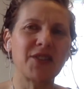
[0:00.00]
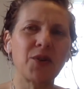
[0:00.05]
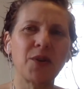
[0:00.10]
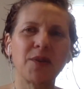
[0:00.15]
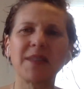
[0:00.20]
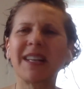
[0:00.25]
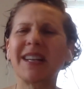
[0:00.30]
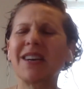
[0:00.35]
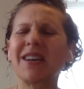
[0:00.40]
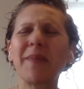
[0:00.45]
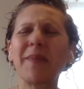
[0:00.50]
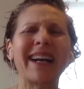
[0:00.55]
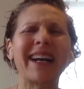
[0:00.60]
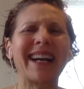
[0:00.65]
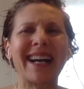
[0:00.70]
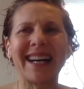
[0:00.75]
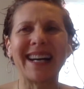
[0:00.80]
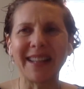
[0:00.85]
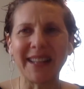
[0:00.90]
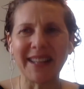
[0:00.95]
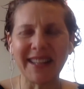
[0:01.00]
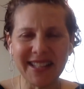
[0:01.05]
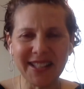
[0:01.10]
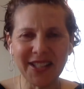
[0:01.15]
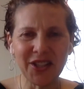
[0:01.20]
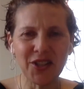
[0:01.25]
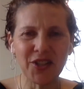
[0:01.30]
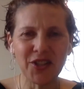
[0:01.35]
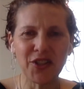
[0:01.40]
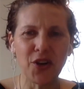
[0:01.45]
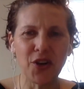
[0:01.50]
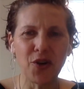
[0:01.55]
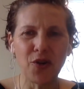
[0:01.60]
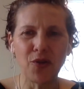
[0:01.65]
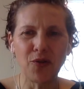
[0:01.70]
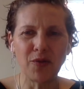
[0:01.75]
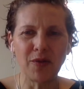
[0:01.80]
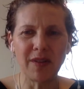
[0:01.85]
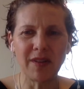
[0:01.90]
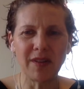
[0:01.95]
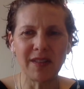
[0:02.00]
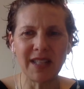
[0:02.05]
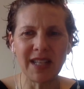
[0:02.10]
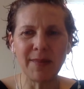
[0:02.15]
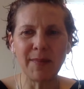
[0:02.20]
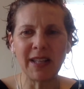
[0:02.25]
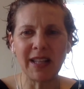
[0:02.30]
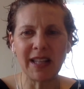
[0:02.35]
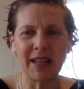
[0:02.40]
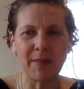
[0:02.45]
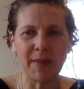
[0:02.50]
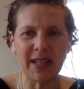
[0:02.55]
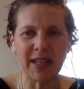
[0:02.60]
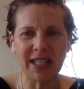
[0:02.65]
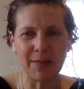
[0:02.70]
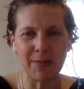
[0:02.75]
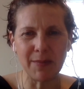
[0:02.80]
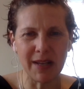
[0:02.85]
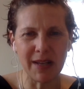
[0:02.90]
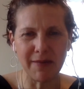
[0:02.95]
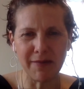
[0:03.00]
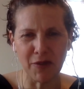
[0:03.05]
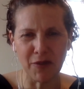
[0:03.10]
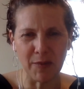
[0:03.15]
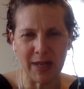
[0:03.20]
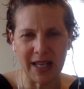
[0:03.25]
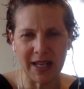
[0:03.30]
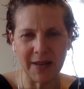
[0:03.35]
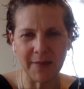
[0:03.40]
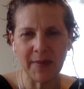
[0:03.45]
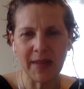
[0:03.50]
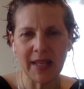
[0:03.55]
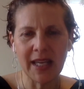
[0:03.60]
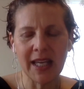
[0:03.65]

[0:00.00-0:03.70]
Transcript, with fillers: So I was like, oh my God, like this is so seemingly meant to be for me.